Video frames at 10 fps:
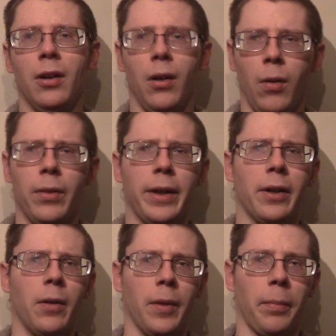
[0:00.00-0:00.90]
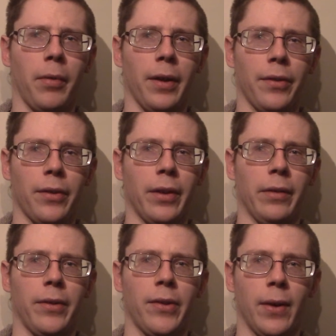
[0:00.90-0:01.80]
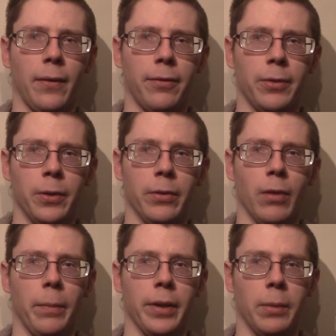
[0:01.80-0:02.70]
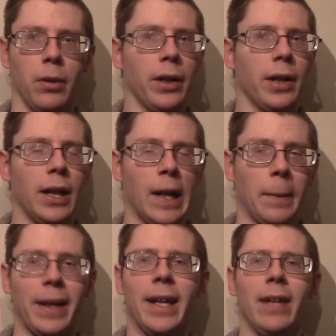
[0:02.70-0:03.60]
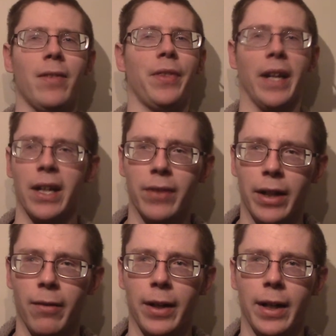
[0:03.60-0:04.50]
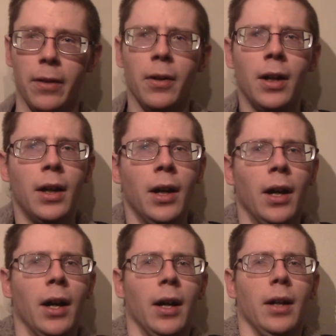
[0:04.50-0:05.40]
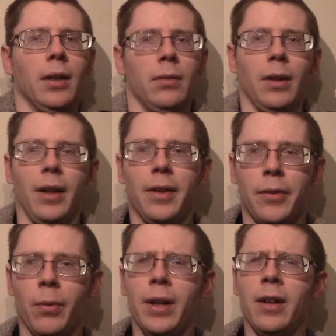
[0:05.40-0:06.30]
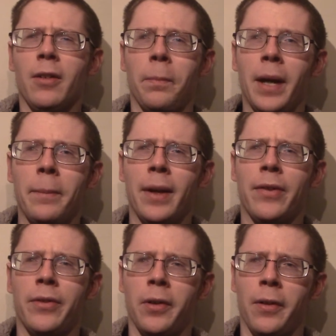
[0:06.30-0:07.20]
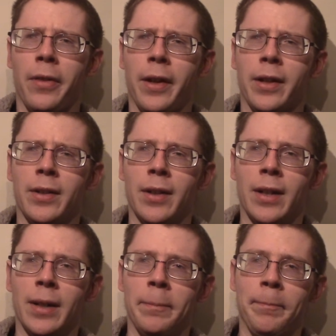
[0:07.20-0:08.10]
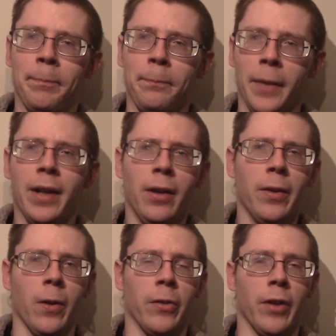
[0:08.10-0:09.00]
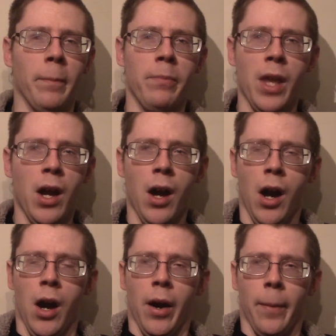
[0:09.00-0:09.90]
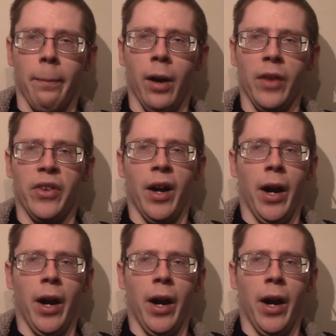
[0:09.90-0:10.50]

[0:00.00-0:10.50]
only go with places that sell food reputably. I can't even think of any right now. Is 1-800-PET-MED still a thing? I know there are some, but